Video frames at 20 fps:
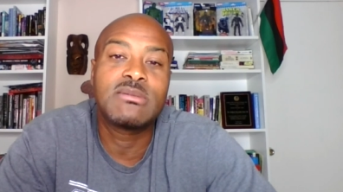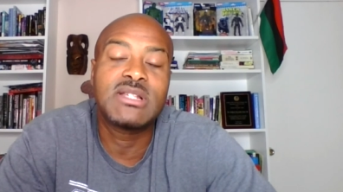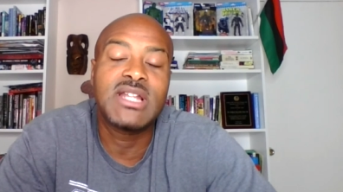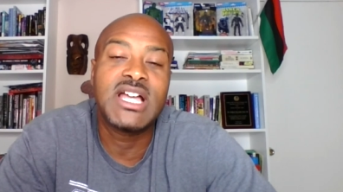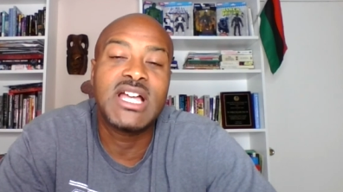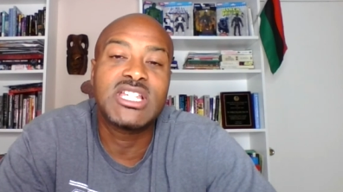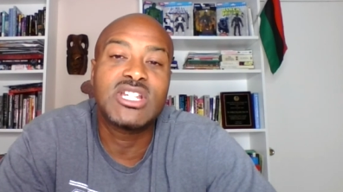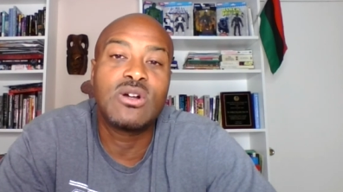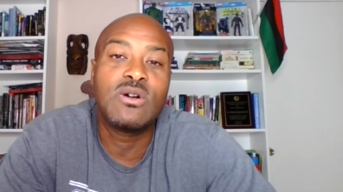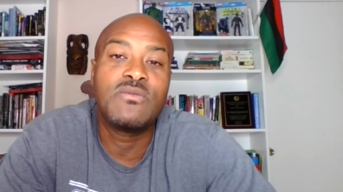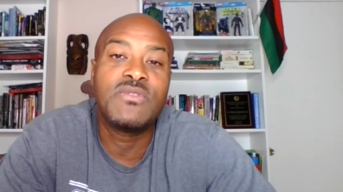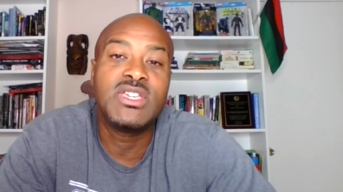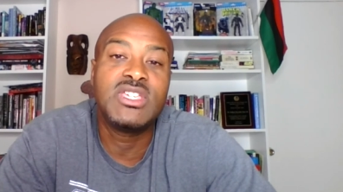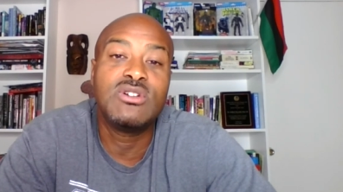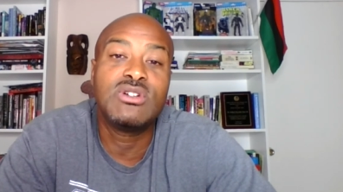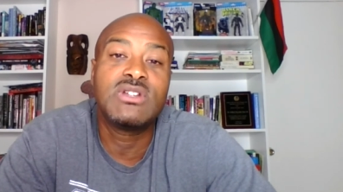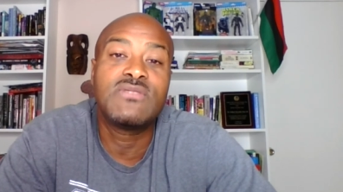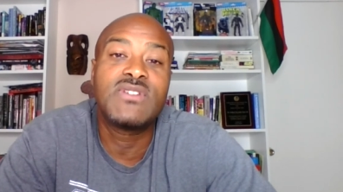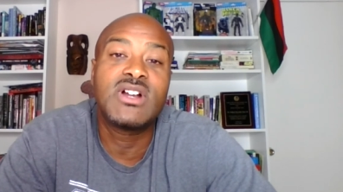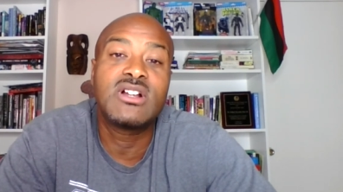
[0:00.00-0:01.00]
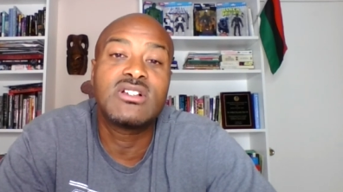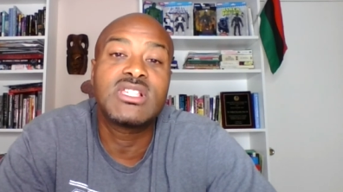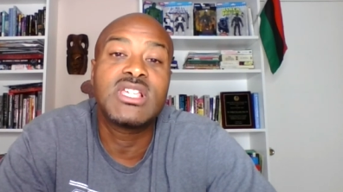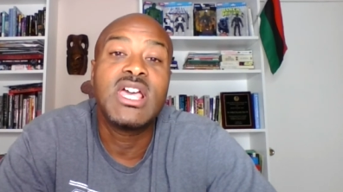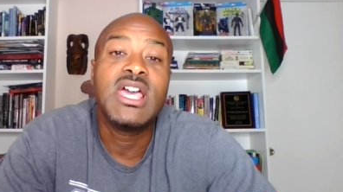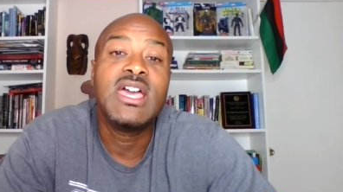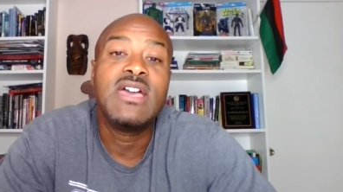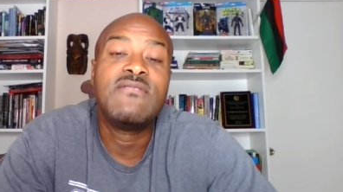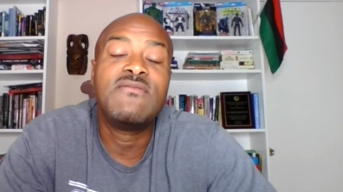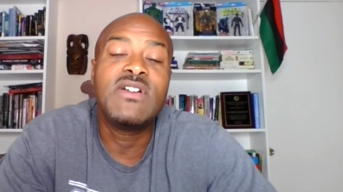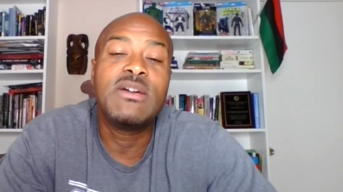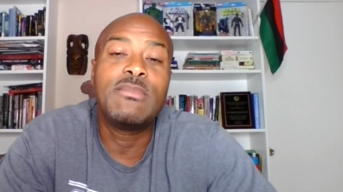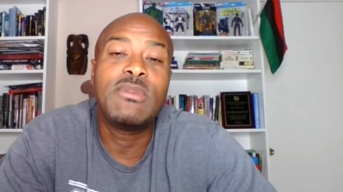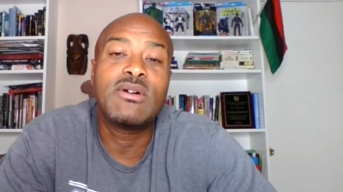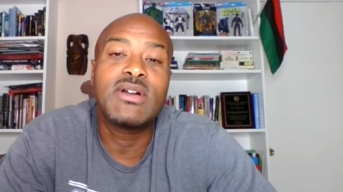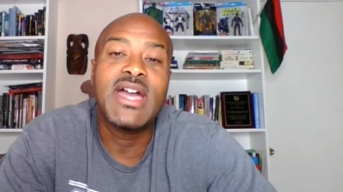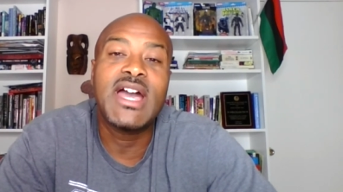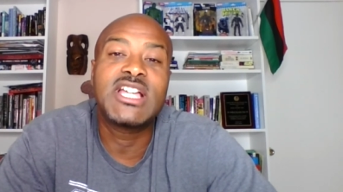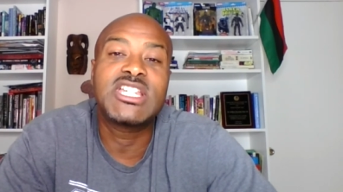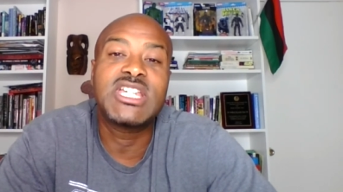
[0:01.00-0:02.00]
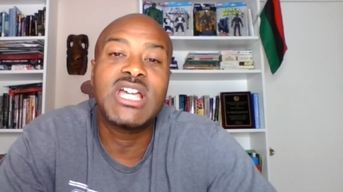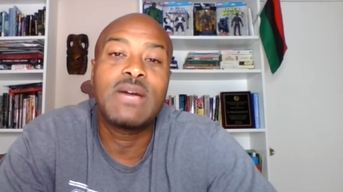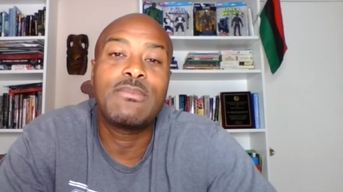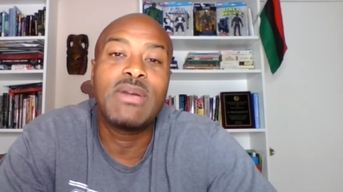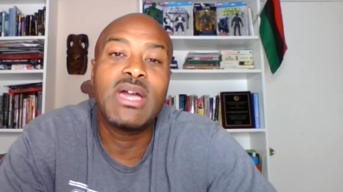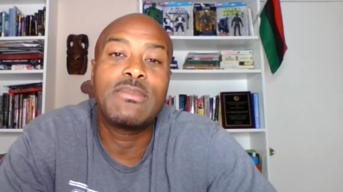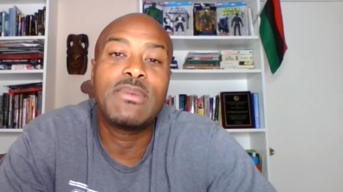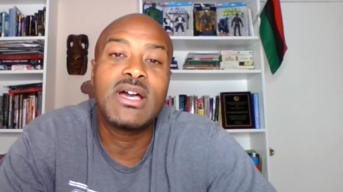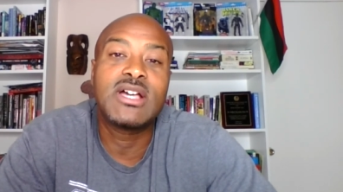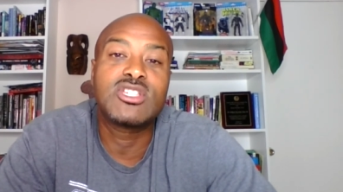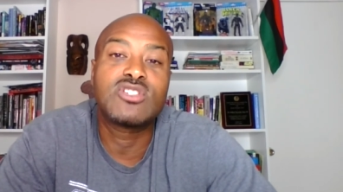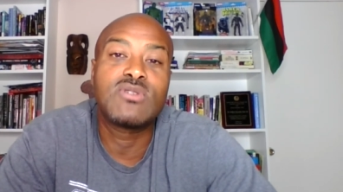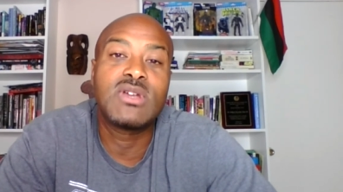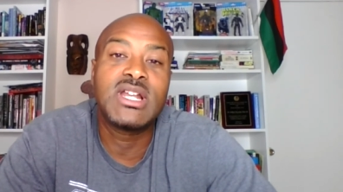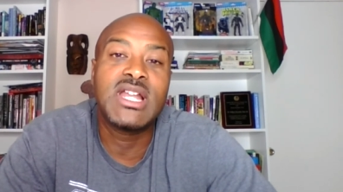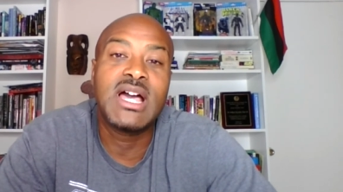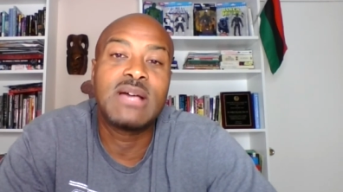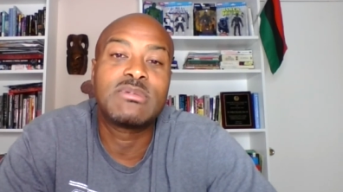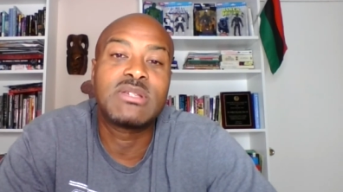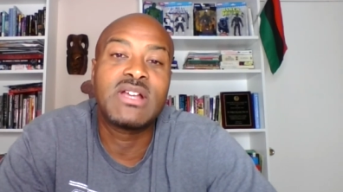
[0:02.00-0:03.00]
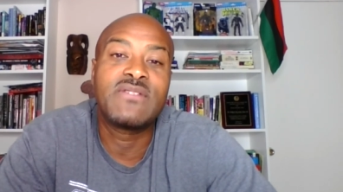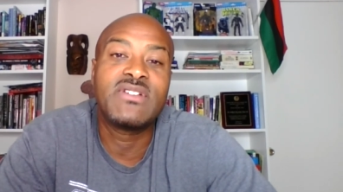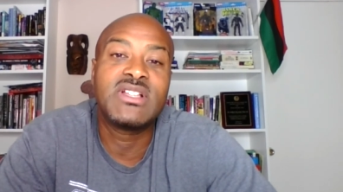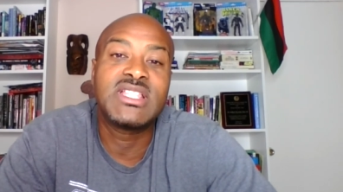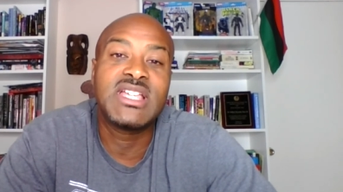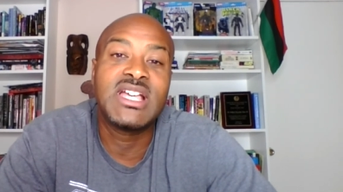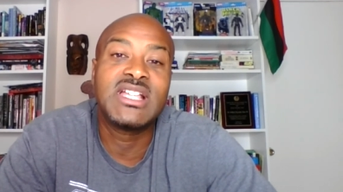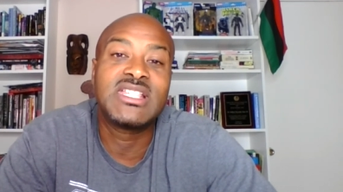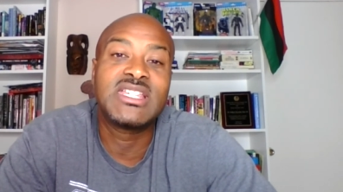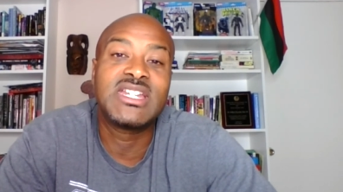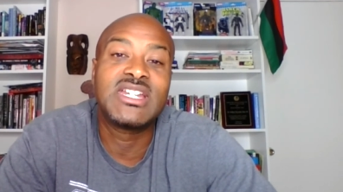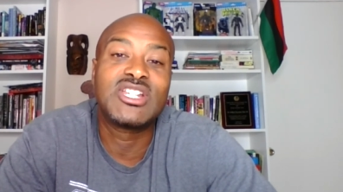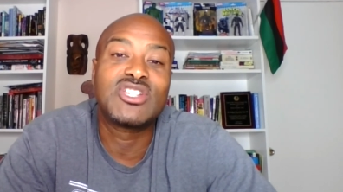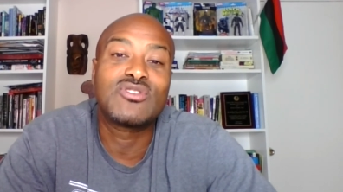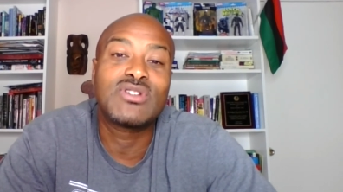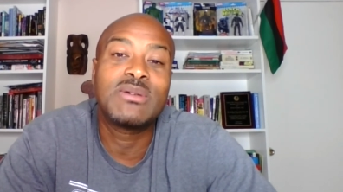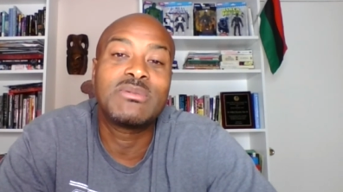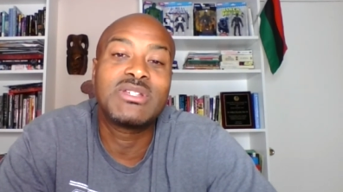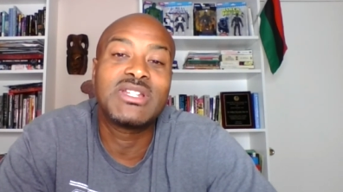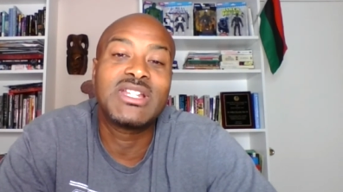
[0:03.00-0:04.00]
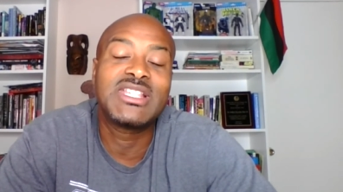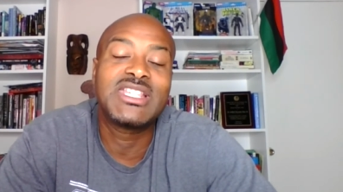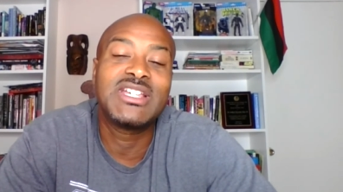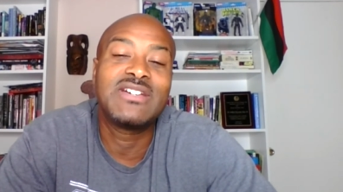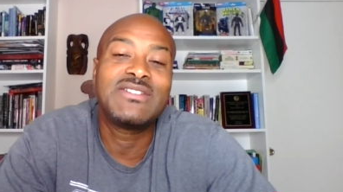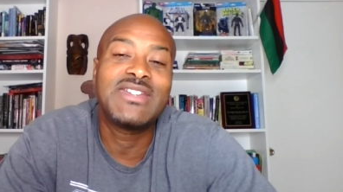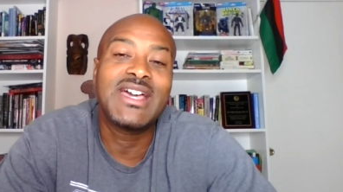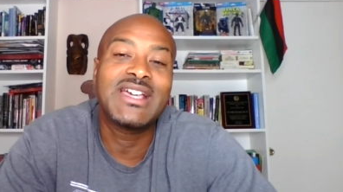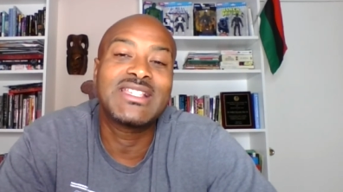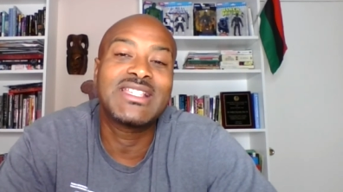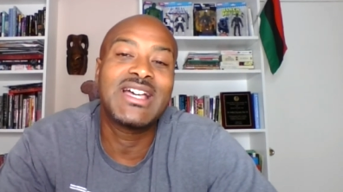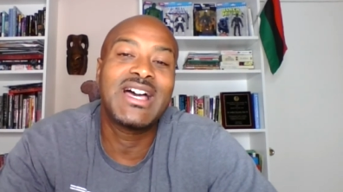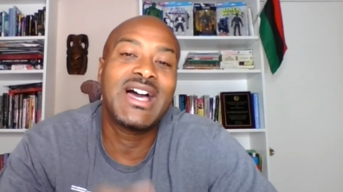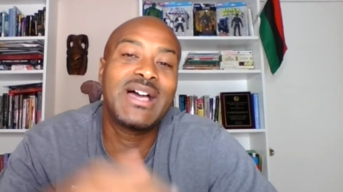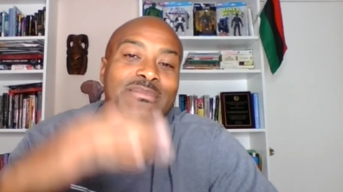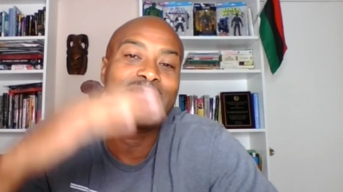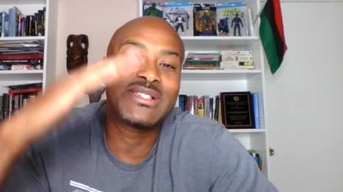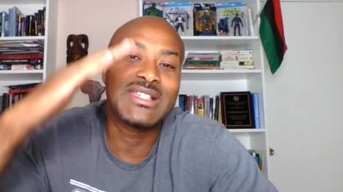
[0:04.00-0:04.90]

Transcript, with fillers: slash Kofi Universe, Venmo, Cash Out, PayPal, Streamlabs, everything's in the description. Until next time,